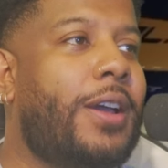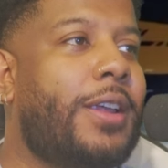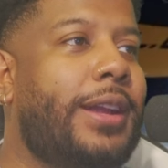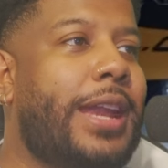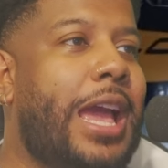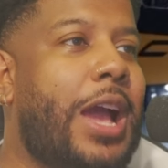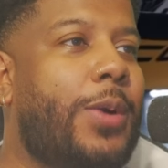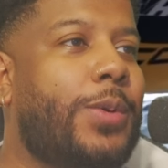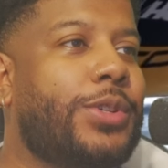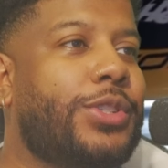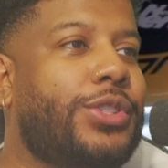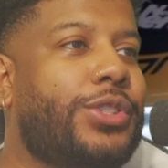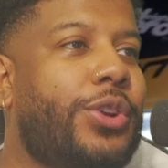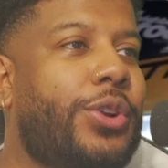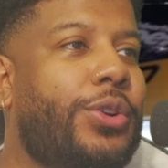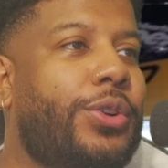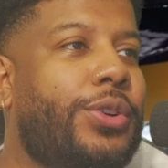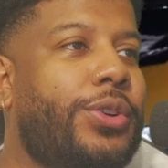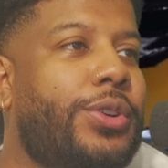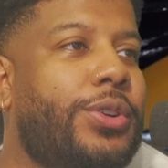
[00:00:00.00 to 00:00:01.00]
Now it's
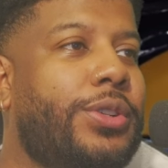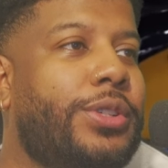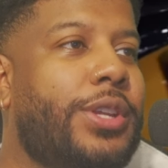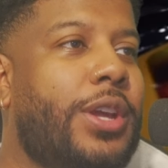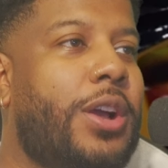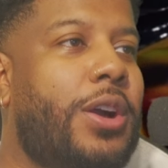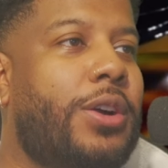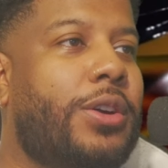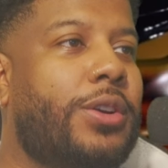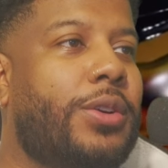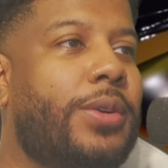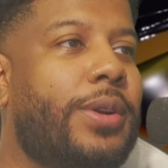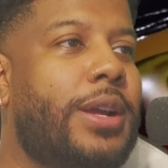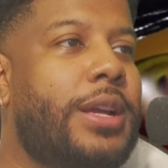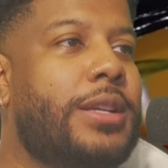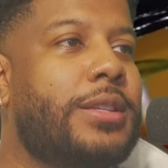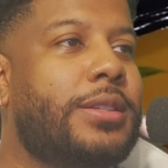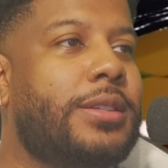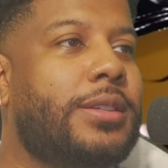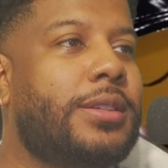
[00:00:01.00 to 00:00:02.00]
Dirt Cook, y'all
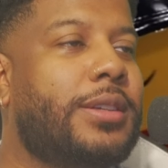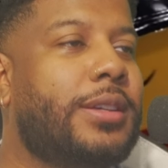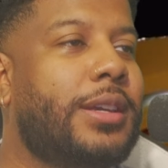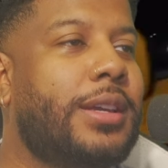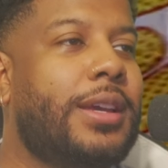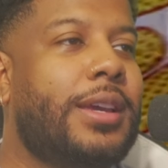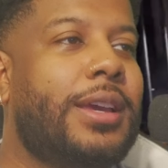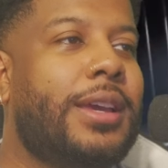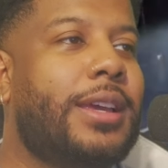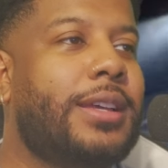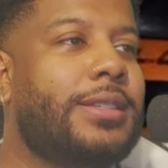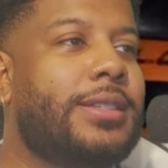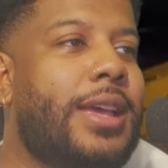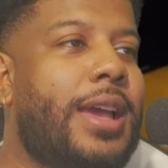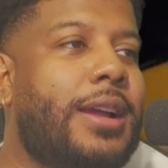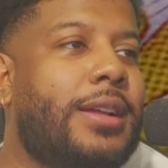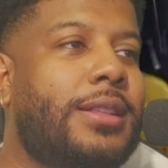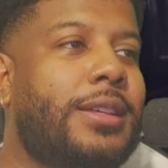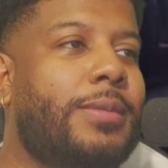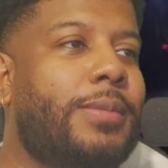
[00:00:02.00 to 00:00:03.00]
crazy.
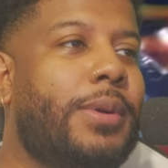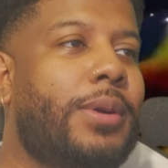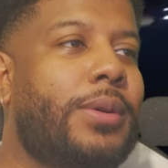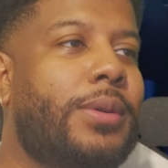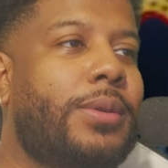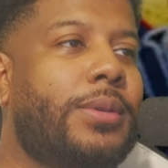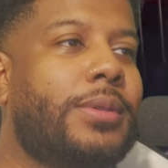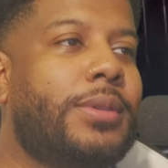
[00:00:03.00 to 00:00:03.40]
Exactly, bro.